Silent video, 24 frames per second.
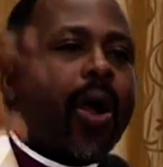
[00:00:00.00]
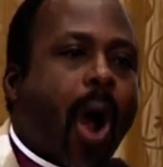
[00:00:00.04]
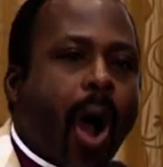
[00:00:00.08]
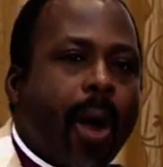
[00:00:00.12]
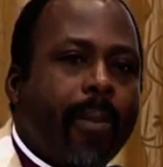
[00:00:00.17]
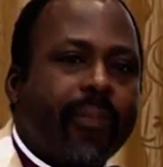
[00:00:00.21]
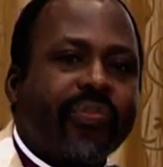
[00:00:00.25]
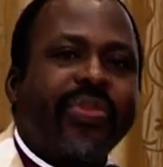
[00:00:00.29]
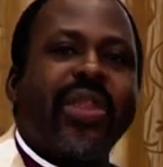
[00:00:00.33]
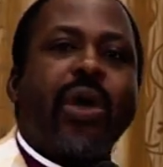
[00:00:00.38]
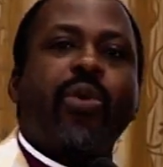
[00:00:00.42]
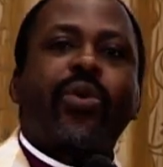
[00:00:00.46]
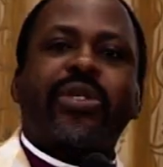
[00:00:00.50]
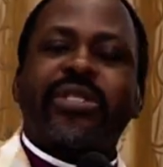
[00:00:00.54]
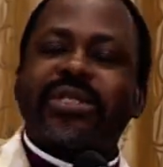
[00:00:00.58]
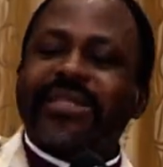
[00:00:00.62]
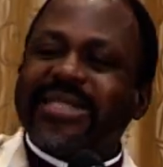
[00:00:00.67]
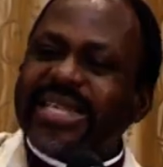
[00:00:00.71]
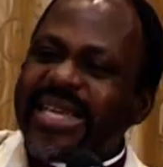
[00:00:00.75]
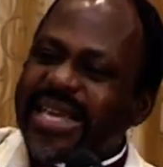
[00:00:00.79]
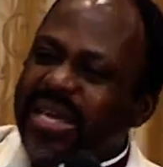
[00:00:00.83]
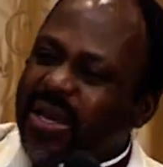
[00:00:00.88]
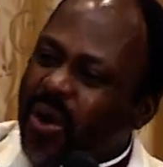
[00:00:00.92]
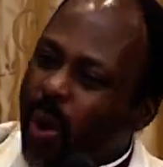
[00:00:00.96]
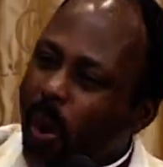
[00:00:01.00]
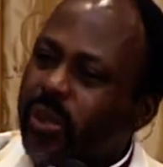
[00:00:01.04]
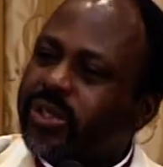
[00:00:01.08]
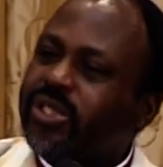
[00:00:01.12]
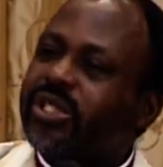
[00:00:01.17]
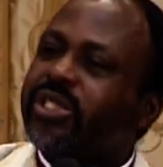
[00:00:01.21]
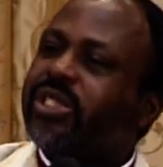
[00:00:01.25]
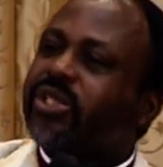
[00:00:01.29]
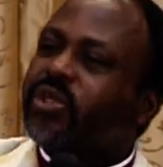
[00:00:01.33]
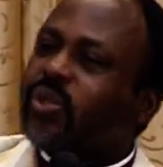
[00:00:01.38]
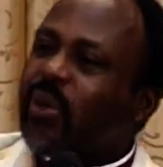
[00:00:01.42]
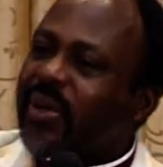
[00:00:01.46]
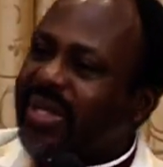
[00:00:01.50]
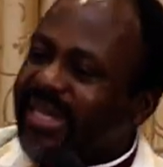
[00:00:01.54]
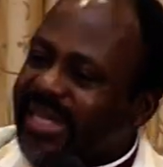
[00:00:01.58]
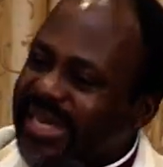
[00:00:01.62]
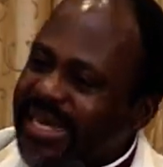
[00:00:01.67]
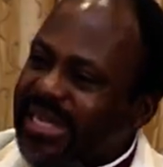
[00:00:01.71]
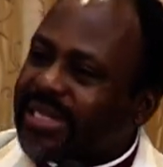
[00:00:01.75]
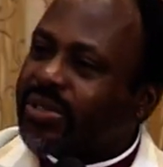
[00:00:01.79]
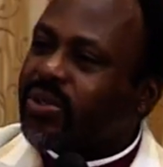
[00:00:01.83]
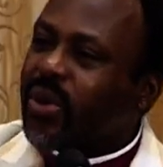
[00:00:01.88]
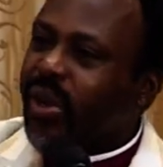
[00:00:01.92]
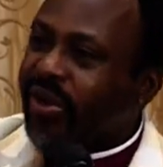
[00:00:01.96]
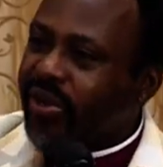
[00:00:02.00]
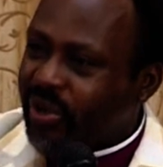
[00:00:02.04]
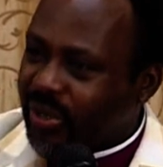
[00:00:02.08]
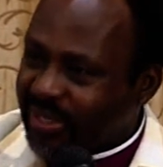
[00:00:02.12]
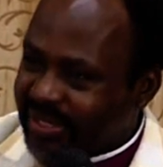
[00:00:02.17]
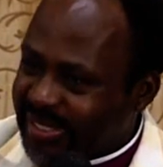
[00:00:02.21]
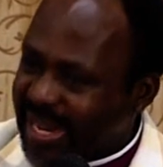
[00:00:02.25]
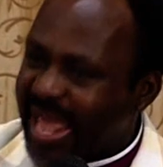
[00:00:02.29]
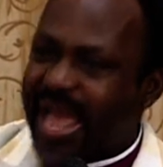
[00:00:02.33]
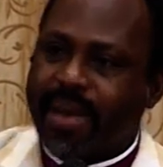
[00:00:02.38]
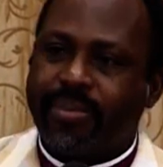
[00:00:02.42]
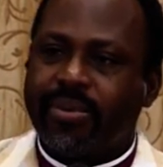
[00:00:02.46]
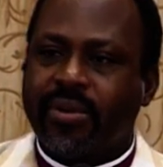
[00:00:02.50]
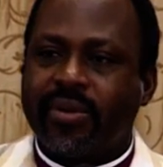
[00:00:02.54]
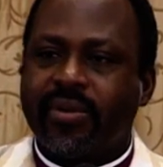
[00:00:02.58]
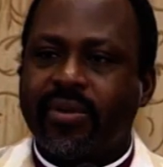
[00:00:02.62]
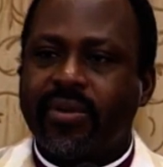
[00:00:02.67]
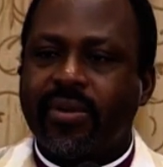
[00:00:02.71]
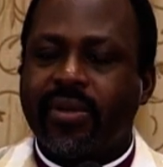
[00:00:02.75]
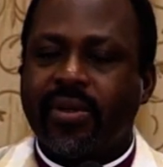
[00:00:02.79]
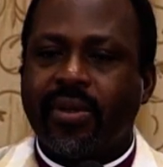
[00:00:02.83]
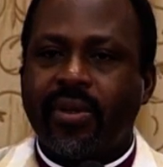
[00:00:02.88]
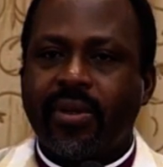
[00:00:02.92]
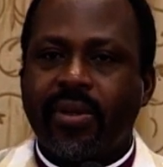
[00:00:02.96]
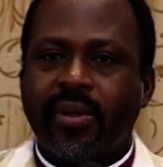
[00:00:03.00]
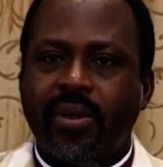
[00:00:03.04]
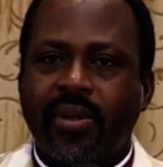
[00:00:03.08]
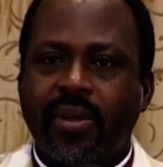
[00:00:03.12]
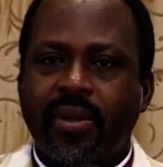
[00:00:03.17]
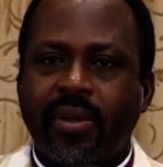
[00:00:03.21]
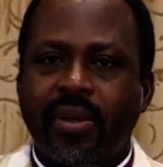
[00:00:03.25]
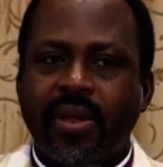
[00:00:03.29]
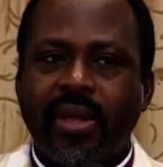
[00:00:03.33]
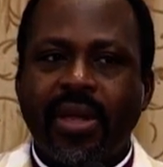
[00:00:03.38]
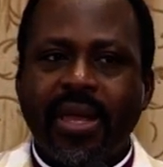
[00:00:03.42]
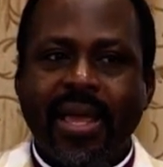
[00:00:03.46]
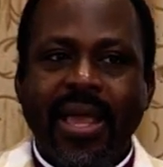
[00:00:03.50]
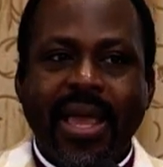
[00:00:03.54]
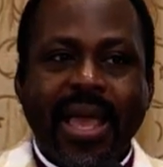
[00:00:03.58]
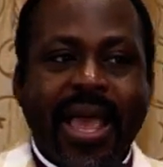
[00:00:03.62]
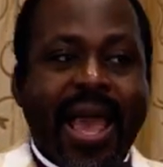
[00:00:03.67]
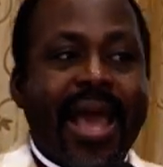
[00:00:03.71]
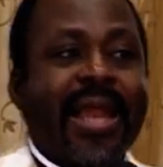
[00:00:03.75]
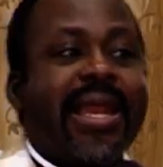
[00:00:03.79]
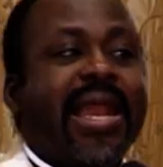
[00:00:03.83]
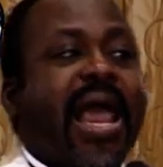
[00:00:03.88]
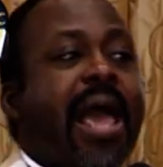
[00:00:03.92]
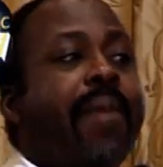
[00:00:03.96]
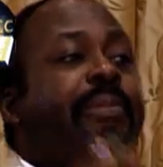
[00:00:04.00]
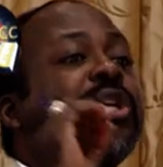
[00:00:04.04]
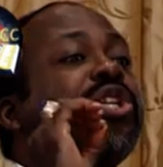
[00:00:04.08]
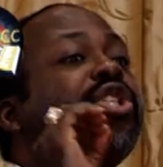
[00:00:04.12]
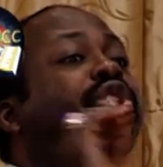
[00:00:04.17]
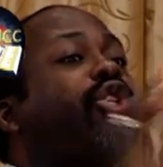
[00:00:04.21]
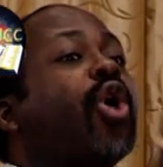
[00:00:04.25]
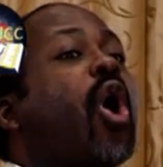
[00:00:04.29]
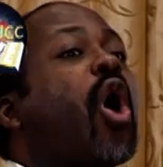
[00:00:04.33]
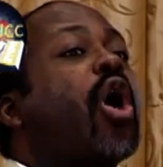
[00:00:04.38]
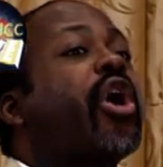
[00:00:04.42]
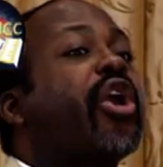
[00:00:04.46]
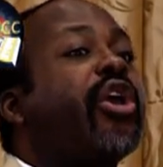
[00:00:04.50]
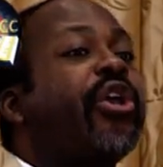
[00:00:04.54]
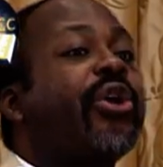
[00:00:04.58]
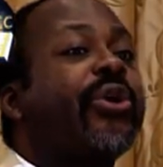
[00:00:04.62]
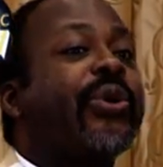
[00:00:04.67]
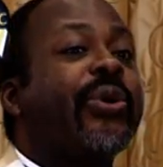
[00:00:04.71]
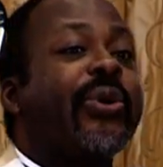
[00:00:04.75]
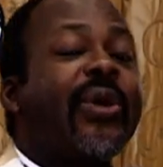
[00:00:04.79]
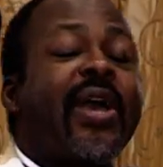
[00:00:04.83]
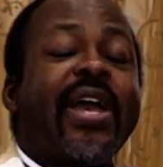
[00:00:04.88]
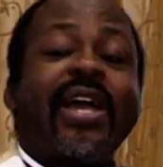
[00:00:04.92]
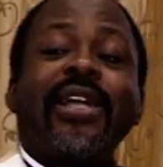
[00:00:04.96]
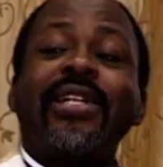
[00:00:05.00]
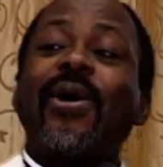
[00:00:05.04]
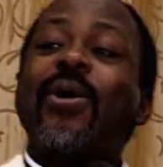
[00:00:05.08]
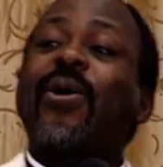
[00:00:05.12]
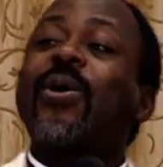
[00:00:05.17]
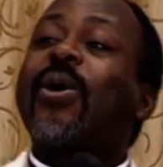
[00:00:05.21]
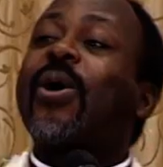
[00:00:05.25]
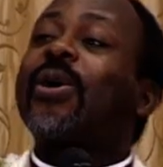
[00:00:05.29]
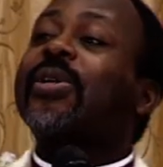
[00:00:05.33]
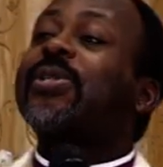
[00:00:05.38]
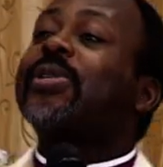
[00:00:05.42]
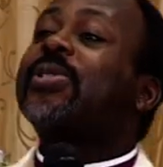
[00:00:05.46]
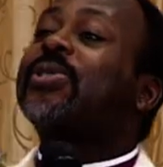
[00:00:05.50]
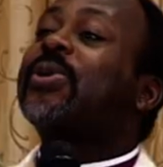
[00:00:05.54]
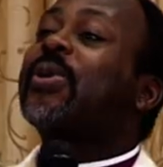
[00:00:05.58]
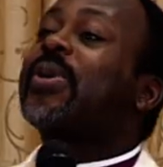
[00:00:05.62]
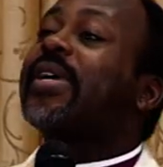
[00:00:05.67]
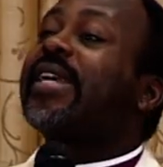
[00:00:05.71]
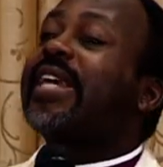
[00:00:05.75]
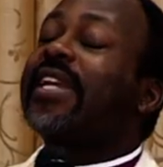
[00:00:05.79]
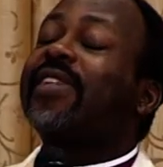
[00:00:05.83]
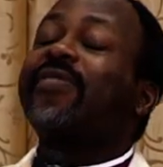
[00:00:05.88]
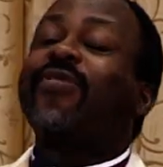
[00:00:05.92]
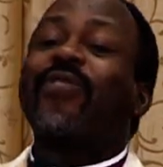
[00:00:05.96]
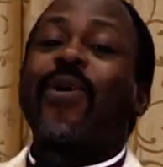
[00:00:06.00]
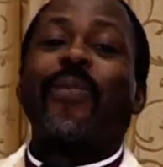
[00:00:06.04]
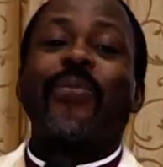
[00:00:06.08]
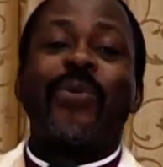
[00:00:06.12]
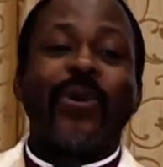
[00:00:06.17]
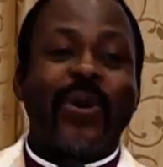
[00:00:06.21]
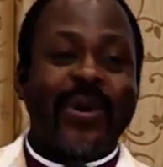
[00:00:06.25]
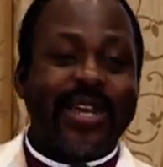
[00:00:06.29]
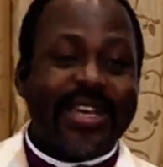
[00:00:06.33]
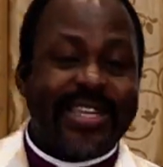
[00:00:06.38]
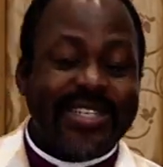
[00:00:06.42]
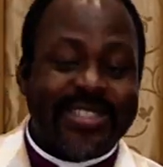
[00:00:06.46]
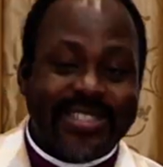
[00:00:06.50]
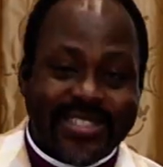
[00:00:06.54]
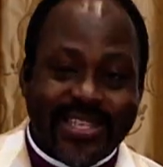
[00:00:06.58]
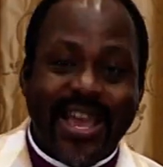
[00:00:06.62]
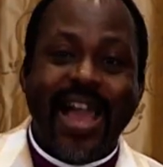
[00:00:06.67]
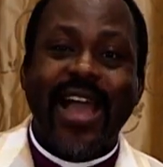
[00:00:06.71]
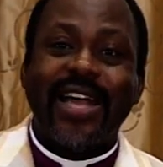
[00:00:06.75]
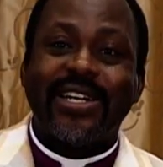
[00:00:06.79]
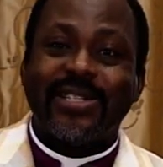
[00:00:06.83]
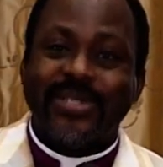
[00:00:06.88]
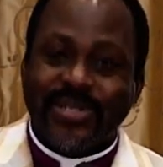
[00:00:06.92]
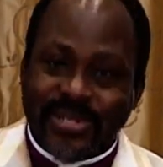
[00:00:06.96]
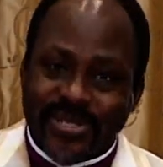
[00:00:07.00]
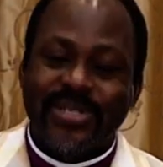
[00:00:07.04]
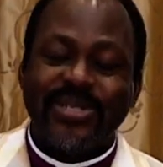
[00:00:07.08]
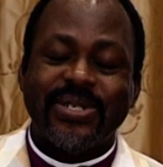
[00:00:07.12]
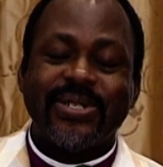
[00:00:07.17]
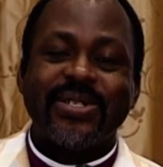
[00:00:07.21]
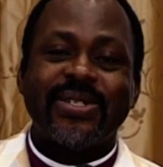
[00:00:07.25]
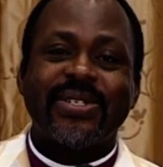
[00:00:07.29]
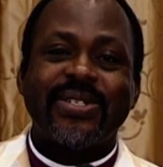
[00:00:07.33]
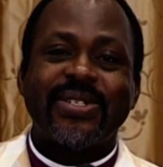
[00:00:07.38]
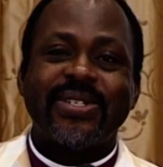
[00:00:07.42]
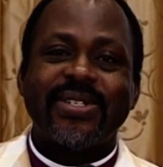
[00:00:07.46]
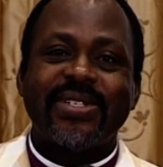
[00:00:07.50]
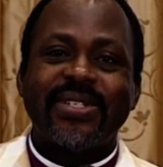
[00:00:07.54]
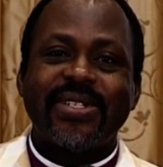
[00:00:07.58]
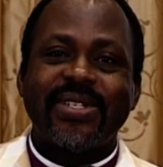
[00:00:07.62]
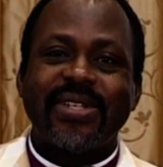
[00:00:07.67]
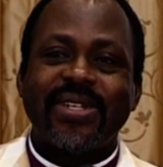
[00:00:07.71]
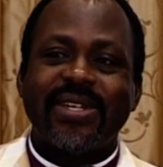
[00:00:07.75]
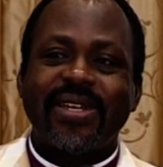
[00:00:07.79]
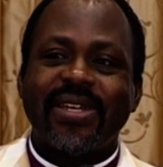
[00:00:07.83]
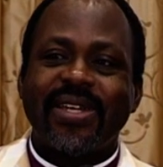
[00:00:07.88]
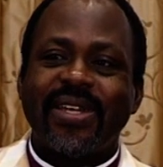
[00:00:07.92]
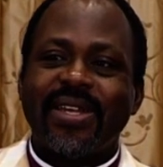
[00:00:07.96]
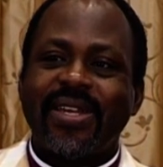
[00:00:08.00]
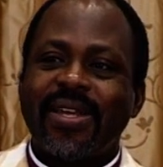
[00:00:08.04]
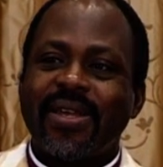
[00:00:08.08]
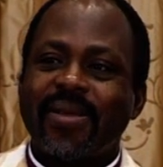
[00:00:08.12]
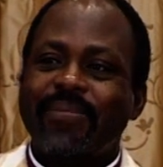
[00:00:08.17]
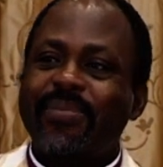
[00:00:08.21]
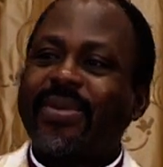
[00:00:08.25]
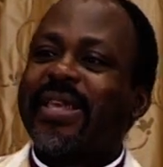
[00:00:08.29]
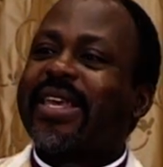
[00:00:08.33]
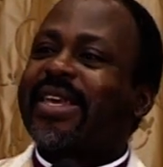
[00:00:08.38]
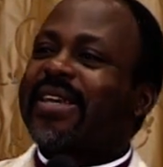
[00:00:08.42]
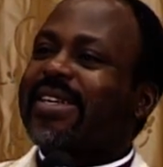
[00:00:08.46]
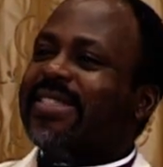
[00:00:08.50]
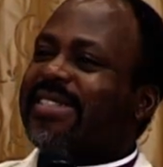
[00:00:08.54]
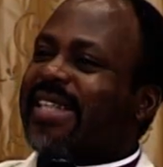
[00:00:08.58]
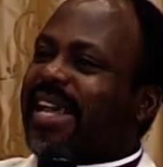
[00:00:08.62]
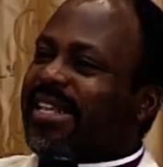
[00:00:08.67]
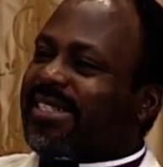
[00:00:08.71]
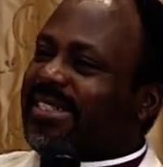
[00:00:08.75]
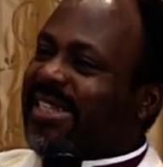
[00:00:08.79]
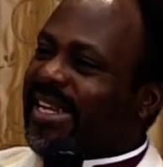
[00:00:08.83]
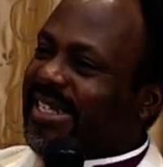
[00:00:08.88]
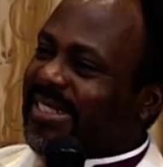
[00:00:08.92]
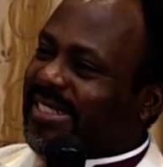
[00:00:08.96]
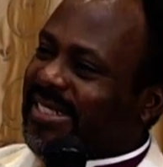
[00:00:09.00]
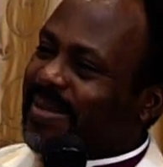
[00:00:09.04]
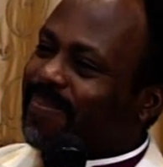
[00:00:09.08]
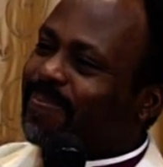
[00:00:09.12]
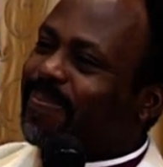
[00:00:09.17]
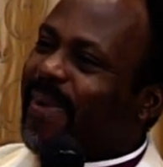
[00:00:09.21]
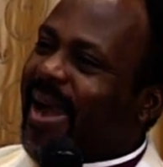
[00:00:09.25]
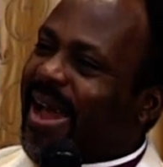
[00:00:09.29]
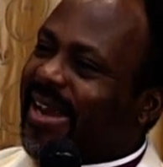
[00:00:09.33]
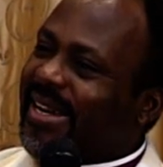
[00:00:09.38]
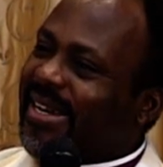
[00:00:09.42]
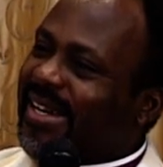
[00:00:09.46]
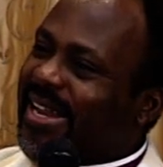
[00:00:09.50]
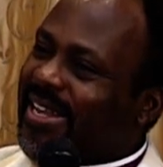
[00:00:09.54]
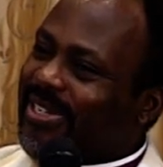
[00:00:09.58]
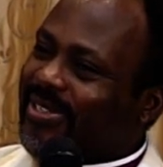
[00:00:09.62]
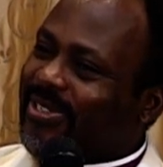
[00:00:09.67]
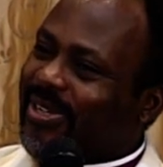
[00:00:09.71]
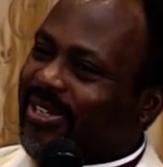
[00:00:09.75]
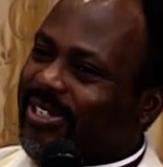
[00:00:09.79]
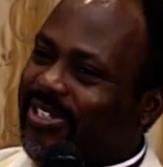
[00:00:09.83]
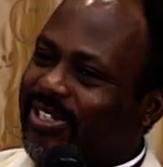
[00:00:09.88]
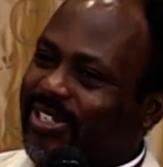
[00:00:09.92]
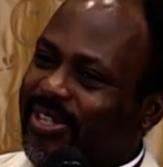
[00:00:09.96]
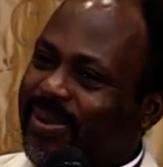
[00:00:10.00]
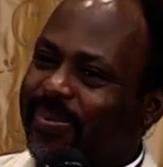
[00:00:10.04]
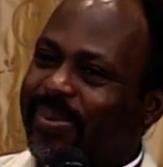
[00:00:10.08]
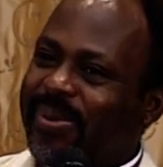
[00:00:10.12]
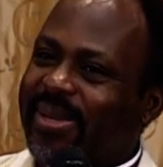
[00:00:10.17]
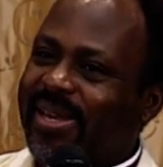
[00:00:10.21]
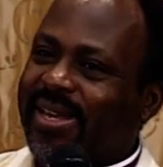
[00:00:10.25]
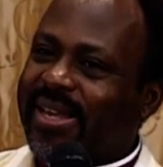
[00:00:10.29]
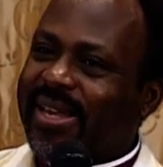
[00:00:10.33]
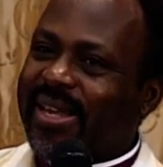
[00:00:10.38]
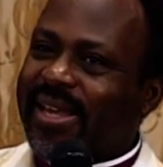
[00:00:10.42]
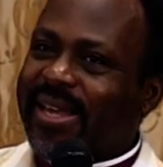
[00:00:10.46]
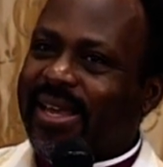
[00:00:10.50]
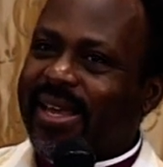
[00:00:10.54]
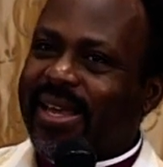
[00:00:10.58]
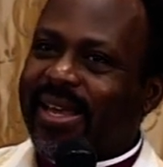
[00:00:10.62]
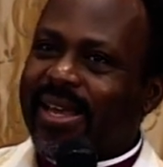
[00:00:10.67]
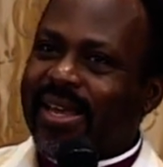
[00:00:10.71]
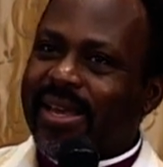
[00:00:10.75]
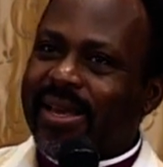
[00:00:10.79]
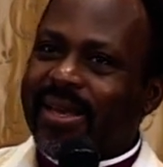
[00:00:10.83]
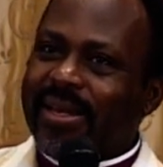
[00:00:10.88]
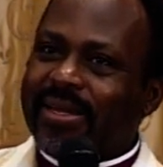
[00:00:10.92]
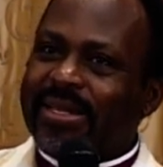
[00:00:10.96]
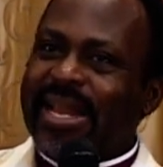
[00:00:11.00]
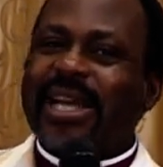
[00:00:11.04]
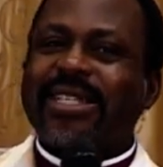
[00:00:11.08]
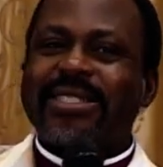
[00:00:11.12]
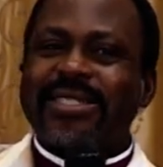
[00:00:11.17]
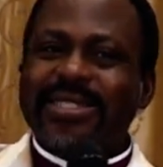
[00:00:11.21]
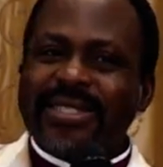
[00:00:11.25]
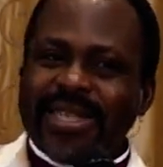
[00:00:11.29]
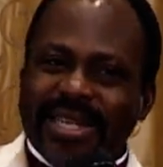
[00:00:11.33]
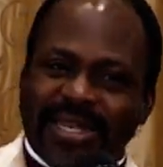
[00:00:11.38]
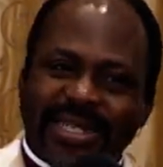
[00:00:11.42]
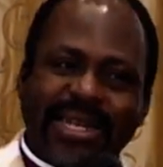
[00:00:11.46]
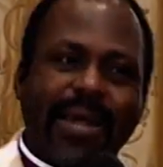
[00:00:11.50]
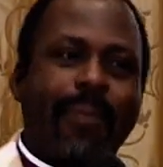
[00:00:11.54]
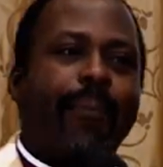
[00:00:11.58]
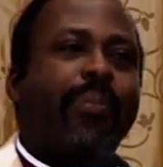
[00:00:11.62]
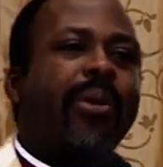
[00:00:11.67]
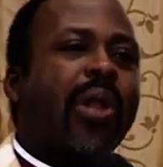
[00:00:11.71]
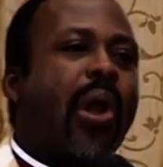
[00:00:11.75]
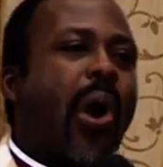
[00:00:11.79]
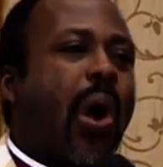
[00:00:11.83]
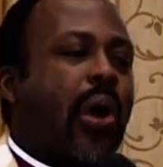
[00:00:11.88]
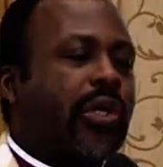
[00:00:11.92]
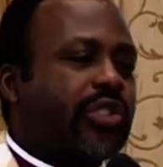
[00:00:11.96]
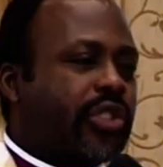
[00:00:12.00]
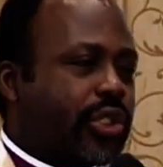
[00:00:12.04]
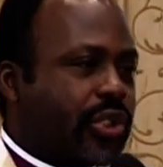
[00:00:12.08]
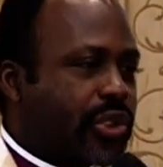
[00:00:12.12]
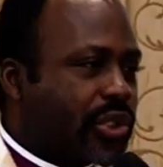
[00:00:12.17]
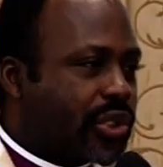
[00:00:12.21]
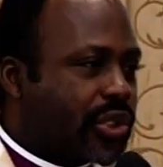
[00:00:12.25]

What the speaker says: come, they will still continue to eat on your table. And let me shock you, they will continue to eat from your inside too. Because that's a deeper relationship. That's in the blood.